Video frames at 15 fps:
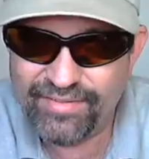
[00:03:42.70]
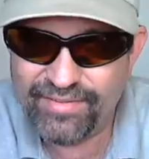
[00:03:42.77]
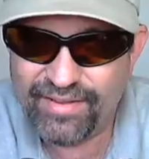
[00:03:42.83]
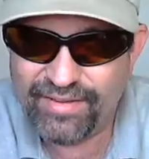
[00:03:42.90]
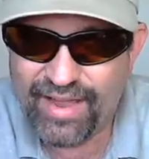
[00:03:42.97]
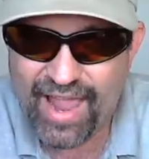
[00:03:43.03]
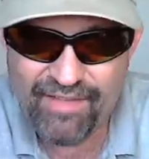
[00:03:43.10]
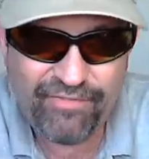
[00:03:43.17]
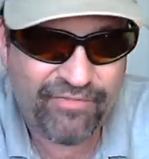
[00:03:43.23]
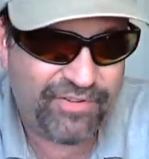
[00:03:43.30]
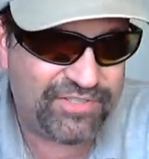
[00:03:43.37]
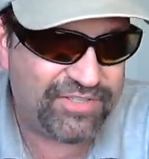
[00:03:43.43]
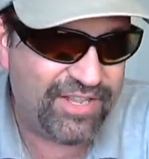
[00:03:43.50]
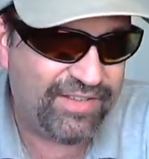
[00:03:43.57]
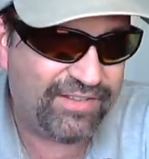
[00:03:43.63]
half of
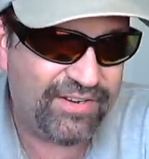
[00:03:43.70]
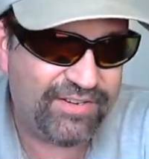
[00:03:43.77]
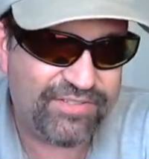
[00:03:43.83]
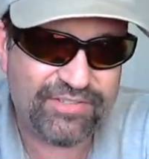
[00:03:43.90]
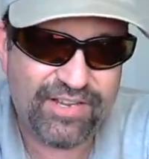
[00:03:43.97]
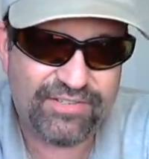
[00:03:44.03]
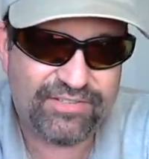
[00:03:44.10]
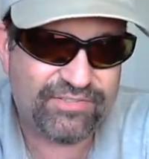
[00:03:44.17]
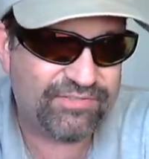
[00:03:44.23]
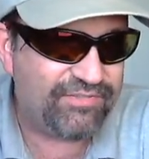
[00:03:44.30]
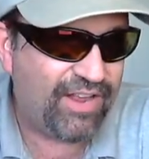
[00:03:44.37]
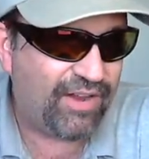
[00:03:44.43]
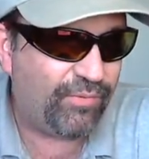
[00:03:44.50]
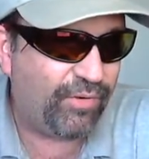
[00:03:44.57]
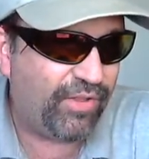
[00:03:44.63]
us think it's
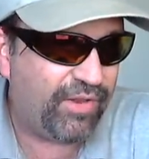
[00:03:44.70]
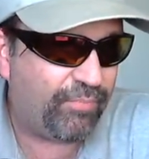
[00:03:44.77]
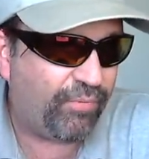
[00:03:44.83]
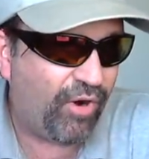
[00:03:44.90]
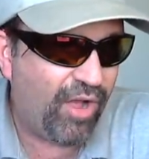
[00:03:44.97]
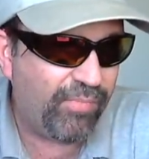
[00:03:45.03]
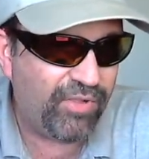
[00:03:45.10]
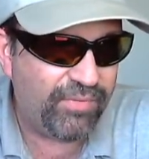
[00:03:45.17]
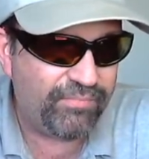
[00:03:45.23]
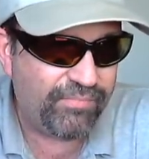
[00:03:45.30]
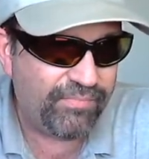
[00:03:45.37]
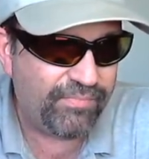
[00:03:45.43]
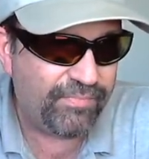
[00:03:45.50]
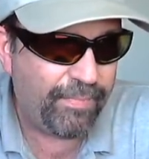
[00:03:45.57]
not really a problem,